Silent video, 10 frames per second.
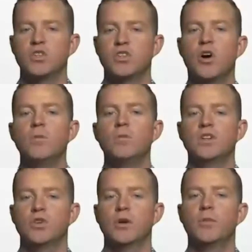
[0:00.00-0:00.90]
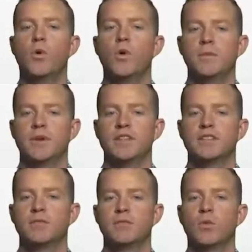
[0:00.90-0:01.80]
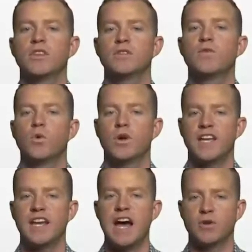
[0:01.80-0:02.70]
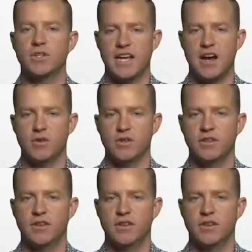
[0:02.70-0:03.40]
don't book your appointments more than 48 hours out.